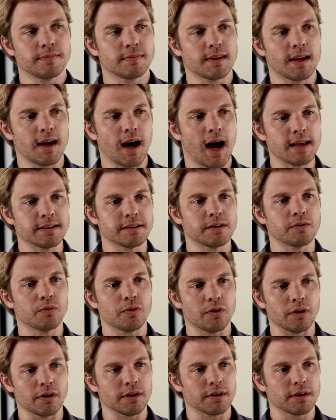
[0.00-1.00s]
Guys at
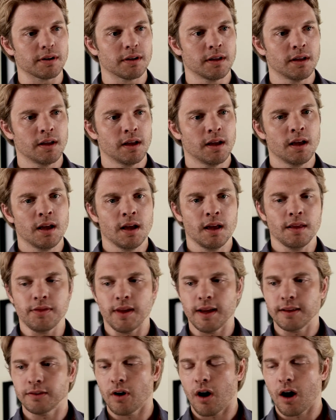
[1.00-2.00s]
work,
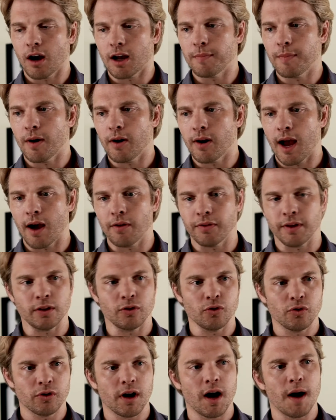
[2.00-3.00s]
they talk about how they
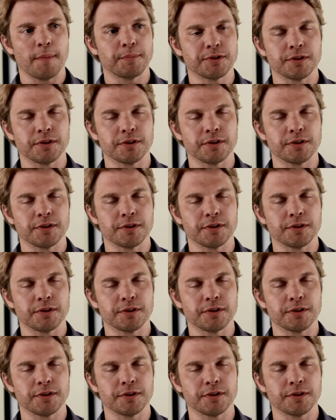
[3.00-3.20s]
look up